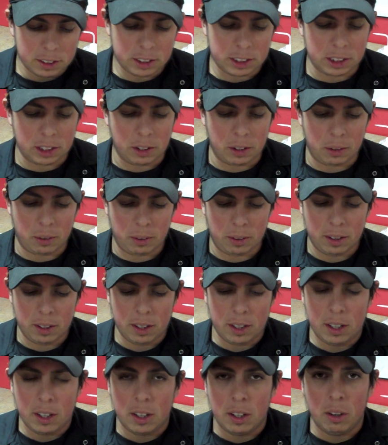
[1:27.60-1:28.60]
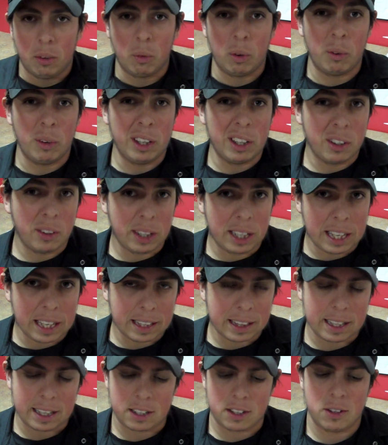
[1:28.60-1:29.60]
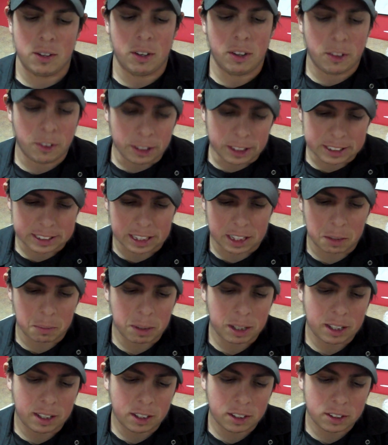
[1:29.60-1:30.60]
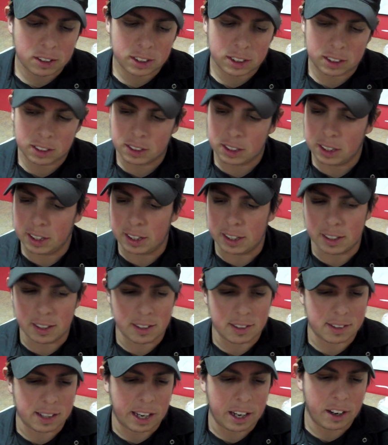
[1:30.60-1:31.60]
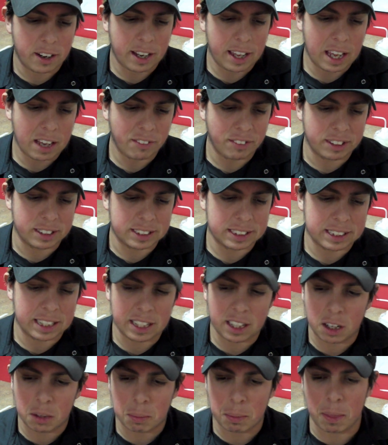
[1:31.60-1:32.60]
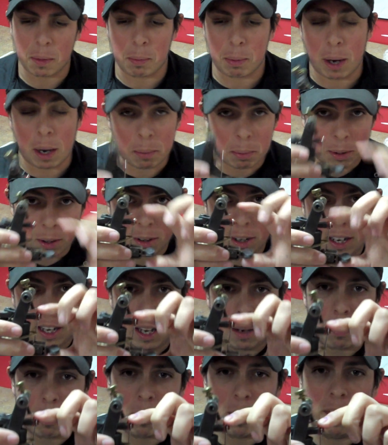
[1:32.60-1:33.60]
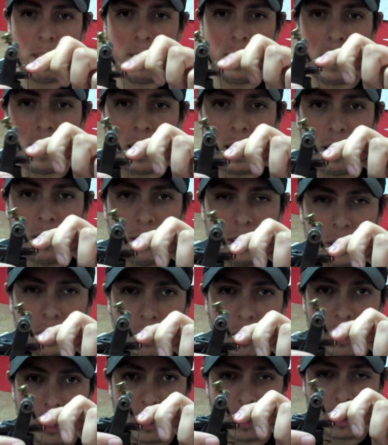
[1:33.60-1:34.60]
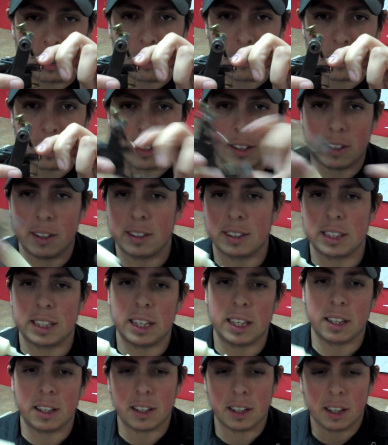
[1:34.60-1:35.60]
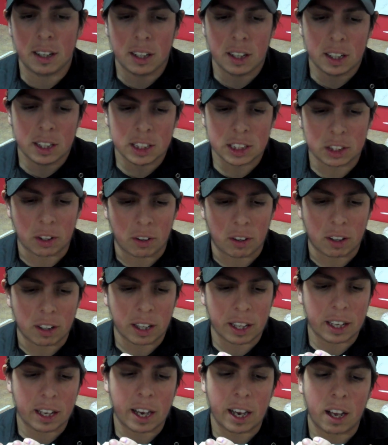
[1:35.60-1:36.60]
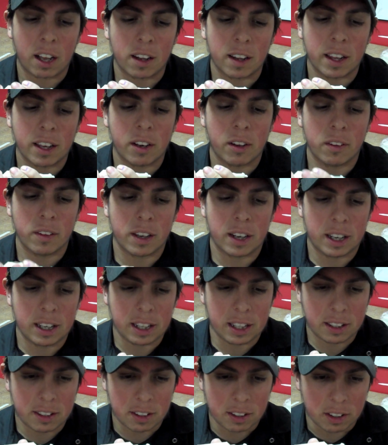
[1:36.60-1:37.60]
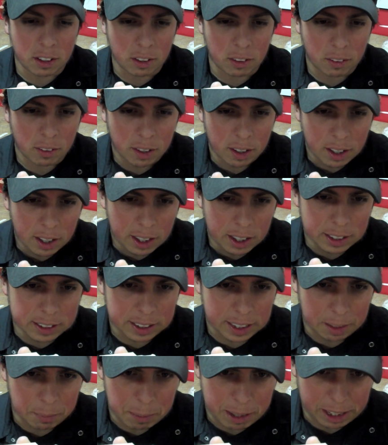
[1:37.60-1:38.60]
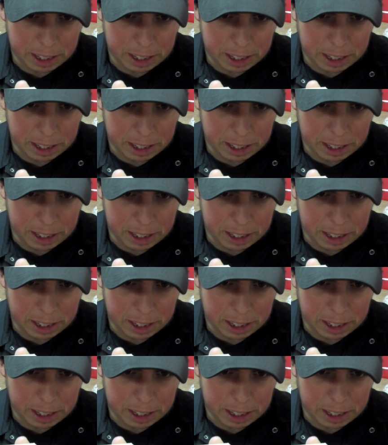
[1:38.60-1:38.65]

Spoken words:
So what we do to get that 2 to 3 centimeters is I already have it set up the proper depth that the needles are going to go into the skin. So all I know that I need to do is I